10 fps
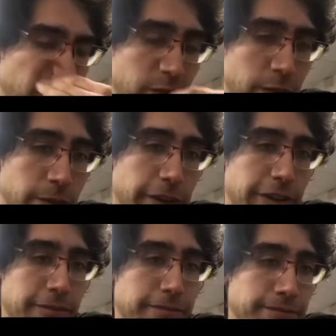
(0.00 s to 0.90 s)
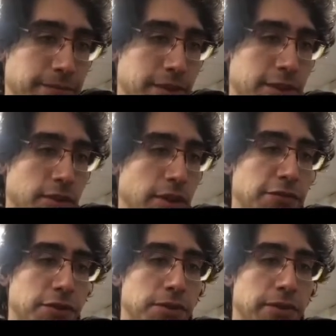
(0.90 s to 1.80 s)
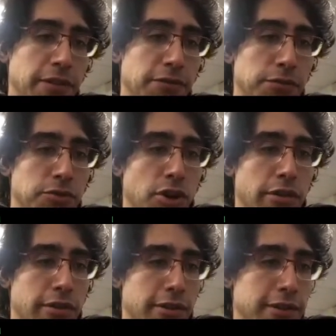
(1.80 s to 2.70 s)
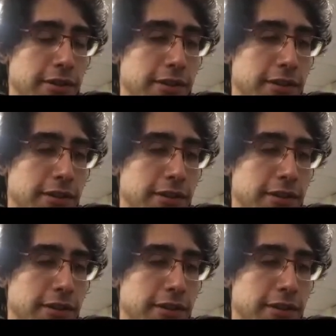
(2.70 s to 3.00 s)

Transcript: Right. So if you draw this,